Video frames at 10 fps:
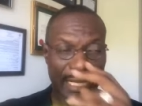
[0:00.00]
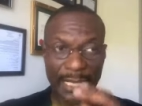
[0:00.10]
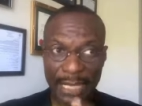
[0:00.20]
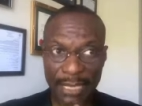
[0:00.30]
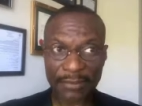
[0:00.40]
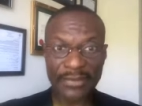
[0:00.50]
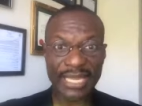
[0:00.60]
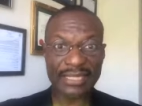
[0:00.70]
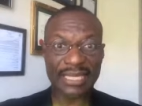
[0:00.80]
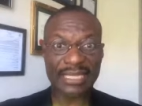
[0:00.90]
um,
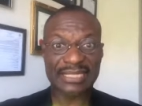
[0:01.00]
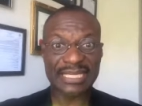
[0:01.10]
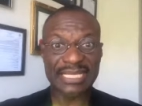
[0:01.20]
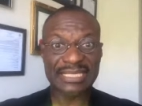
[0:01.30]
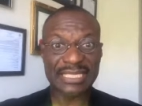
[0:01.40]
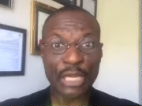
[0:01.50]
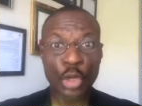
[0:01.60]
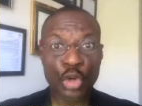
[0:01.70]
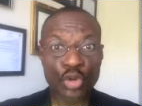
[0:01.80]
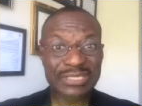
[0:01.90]
it it's it's it
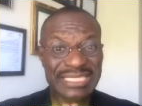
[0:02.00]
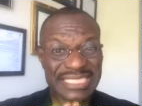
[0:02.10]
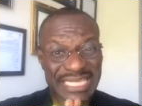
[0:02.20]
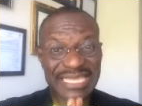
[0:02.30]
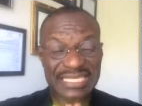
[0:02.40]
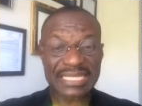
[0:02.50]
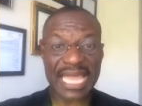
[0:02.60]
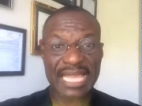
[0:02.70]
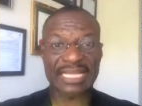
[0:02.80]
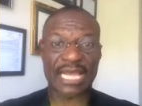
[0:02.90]
looks just like